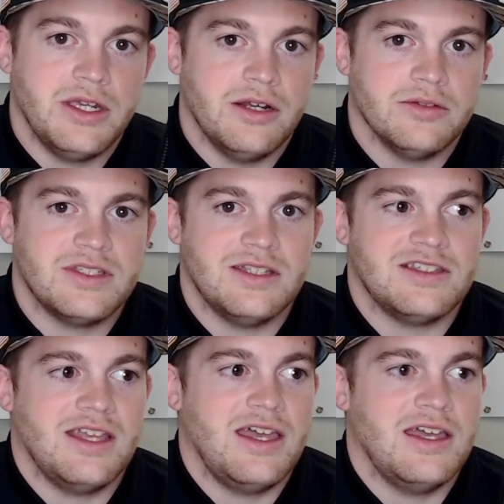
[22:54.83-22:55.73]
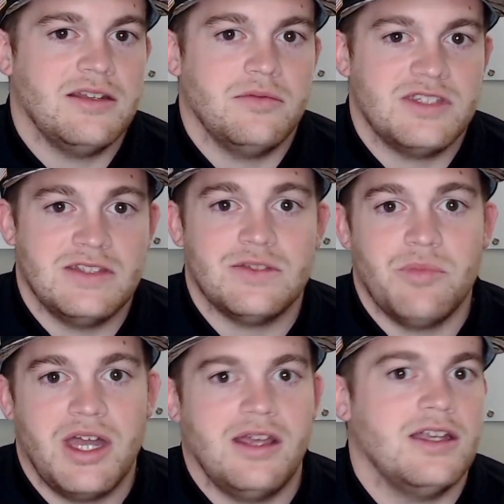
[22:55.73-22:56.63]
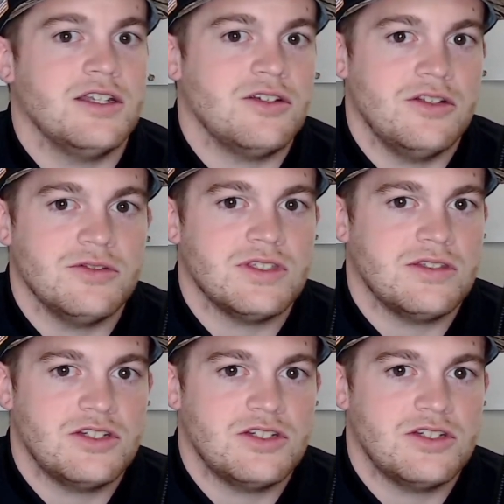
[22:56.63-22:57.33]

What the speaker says: Since Meta introduced